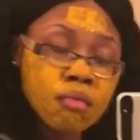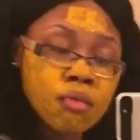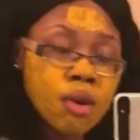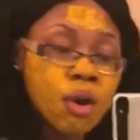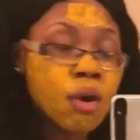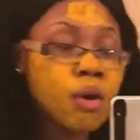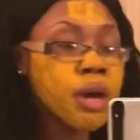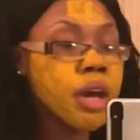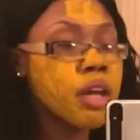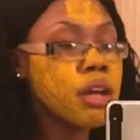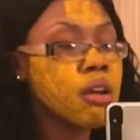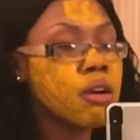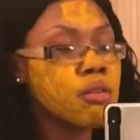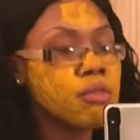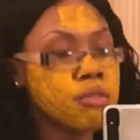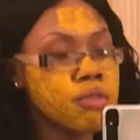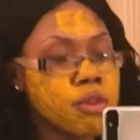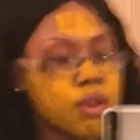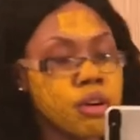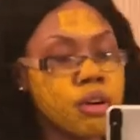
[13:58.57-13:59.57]
Okay, no,
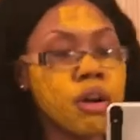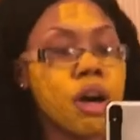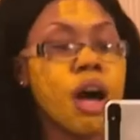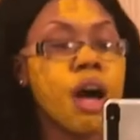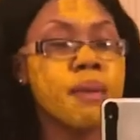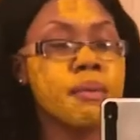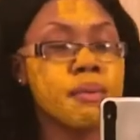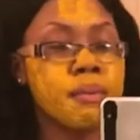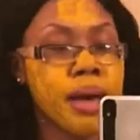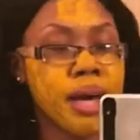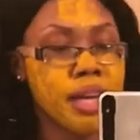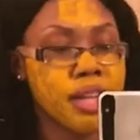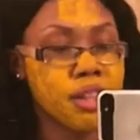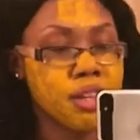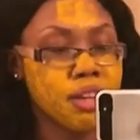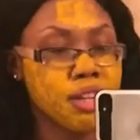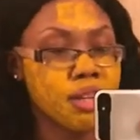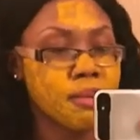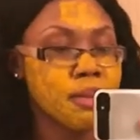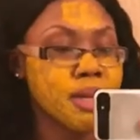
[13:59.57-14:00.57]
for real, I'll be back in
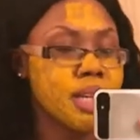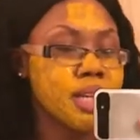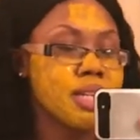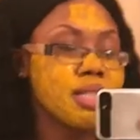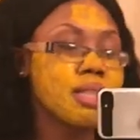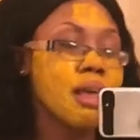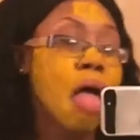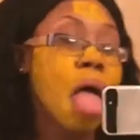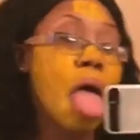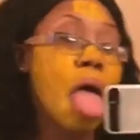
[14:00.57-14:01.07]
30 minutes.